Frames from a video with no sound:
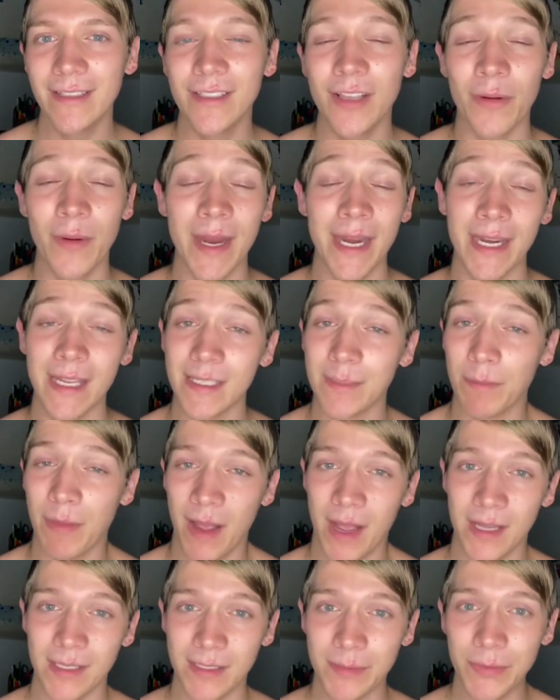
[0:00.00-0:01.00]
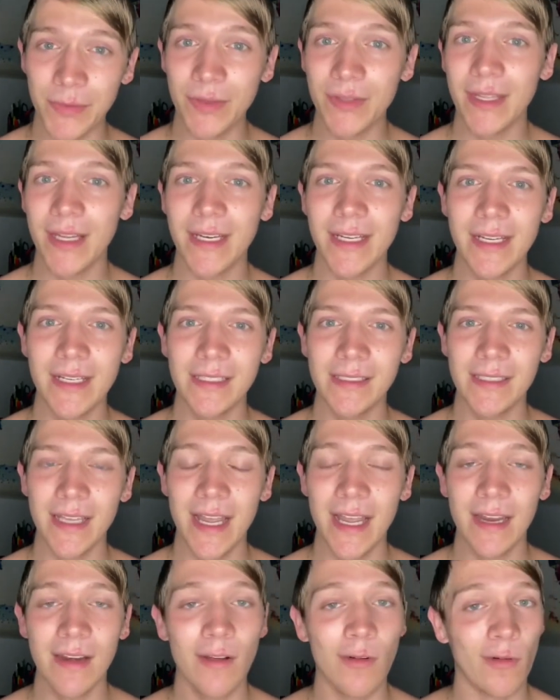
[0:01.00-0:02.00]
so it is possible that he is
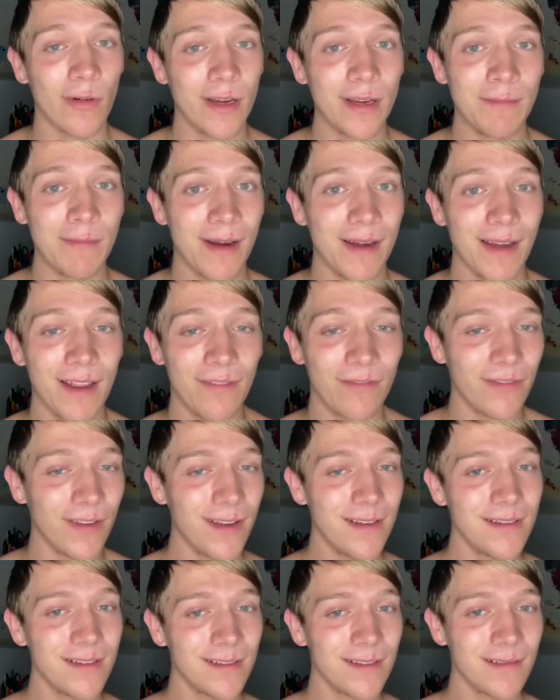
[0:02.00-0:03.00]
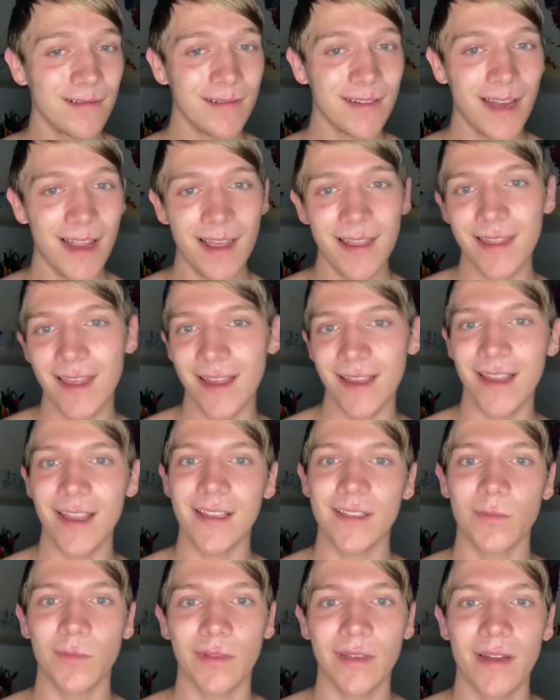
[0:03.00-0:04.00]
dead, or he might have faked his own death. I
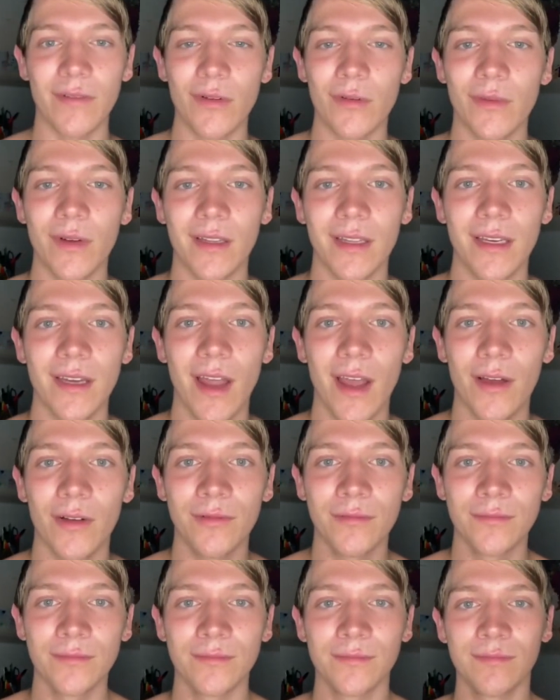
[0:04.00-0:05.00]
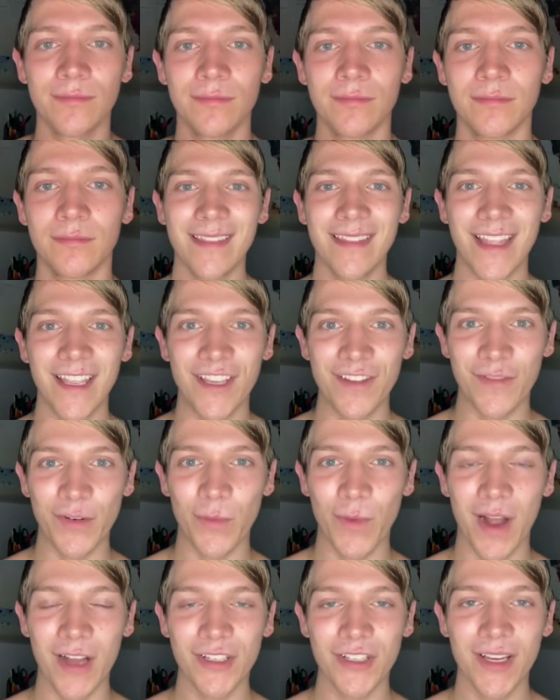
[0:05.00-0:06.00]
guess we'll never really know. Thank you for
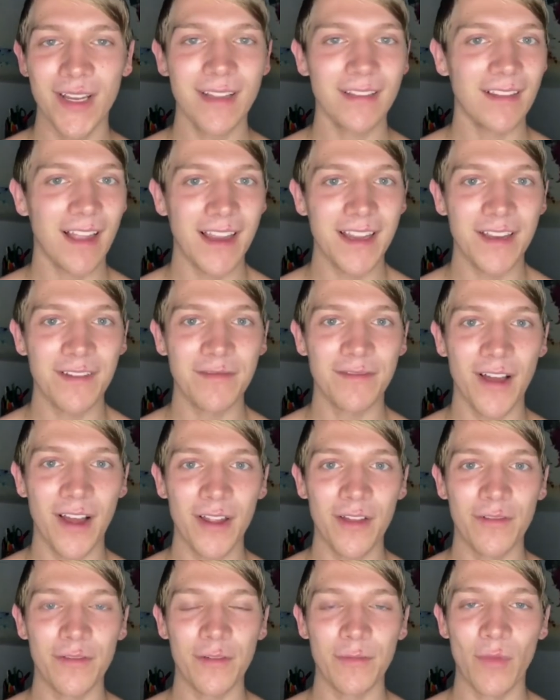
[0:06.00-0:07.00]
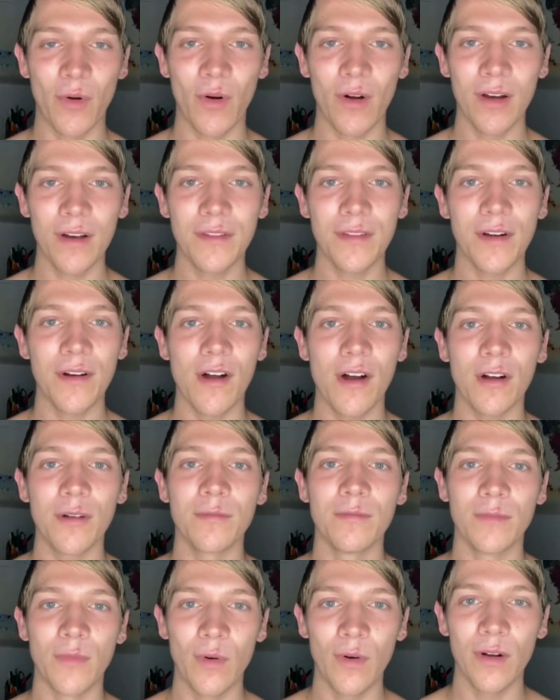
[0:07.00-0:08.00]
watching. Like and follow for more. There are
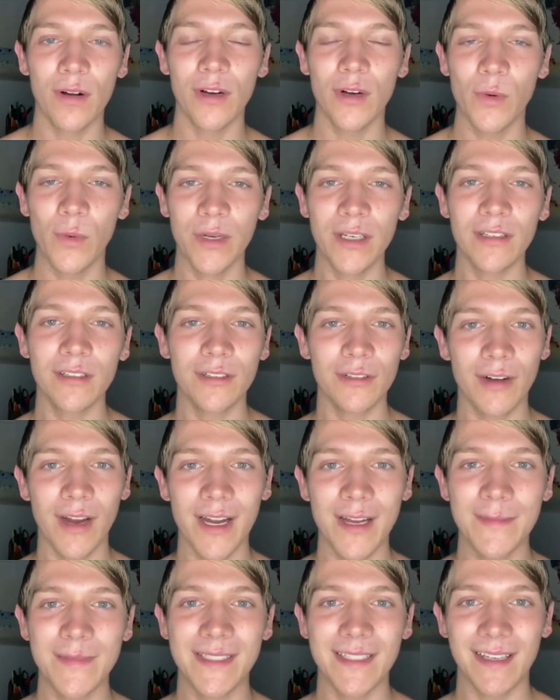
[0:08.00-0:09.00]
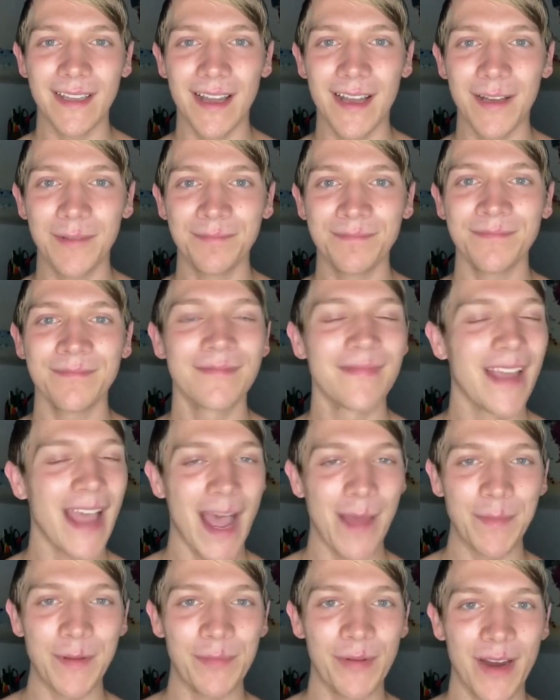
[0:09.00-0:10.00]
more queer crimes to come.
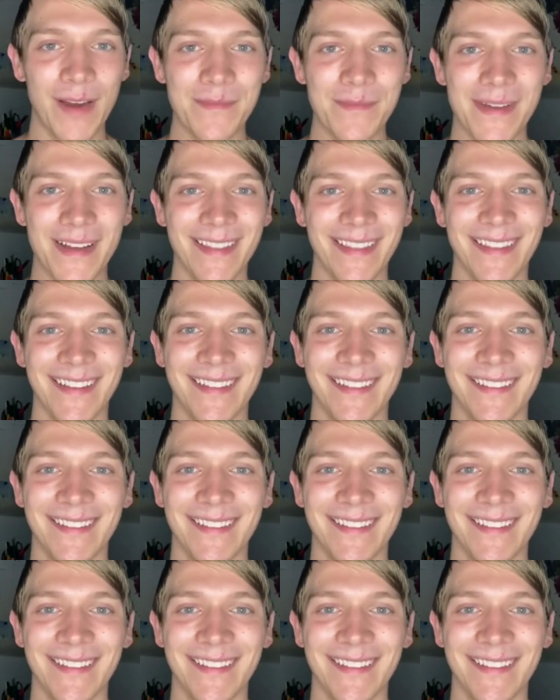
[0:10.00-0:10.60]
Happy Pride Month.